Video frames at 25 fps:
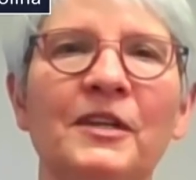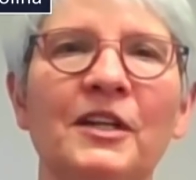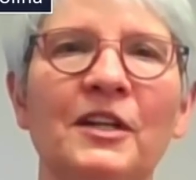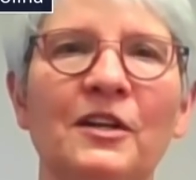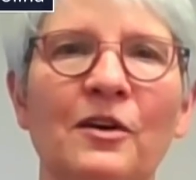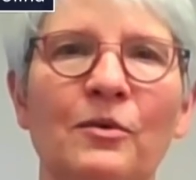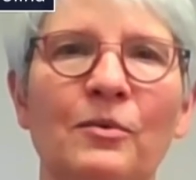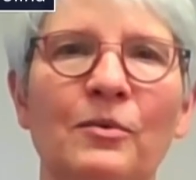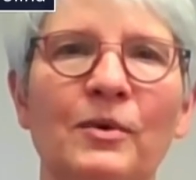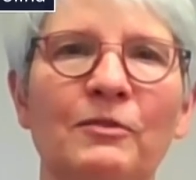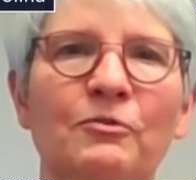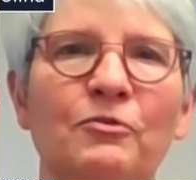you
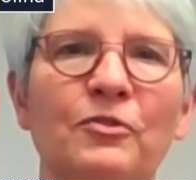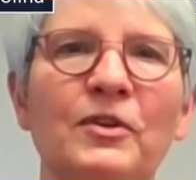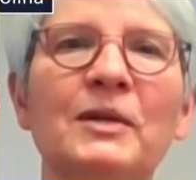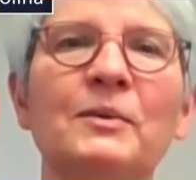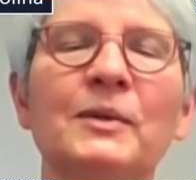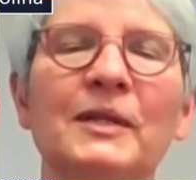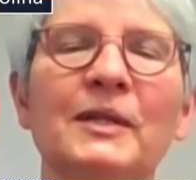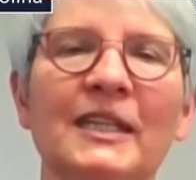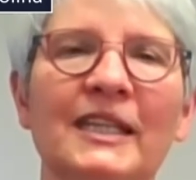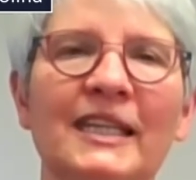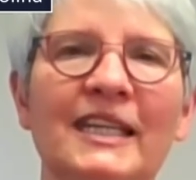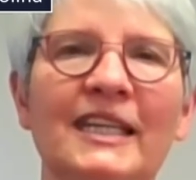know, we
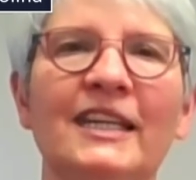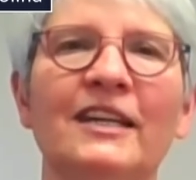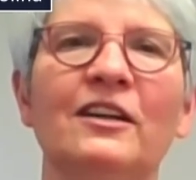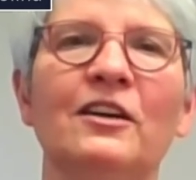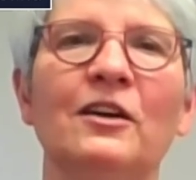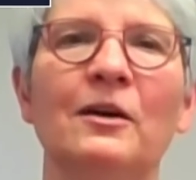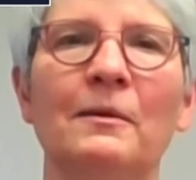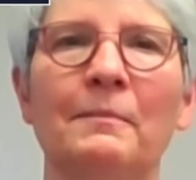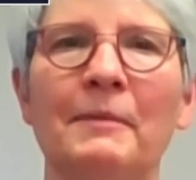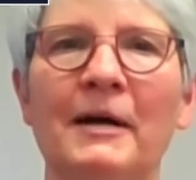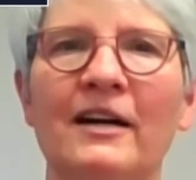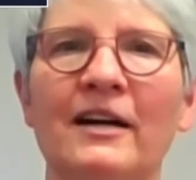frequently
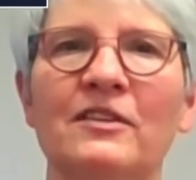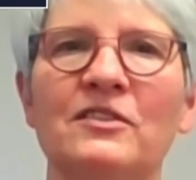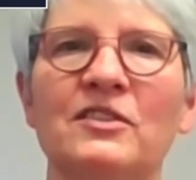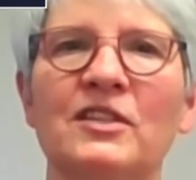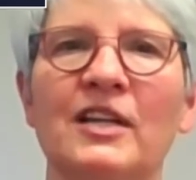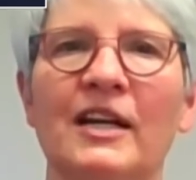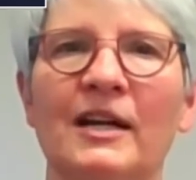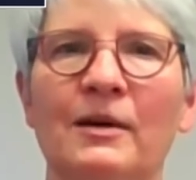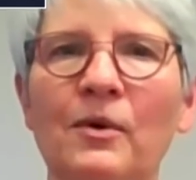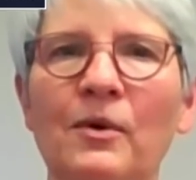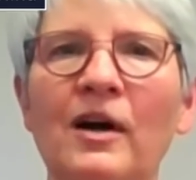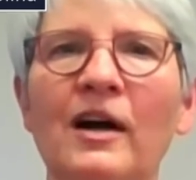hear
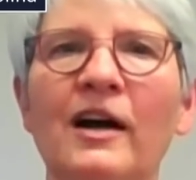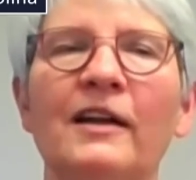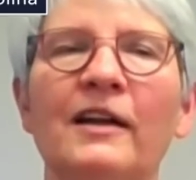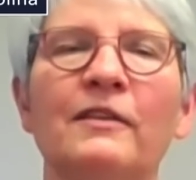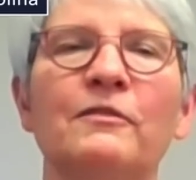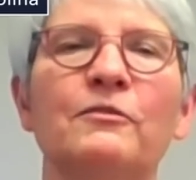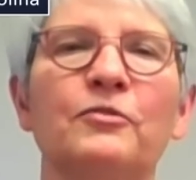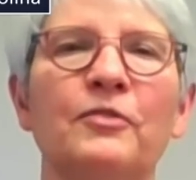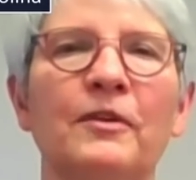about Taiwan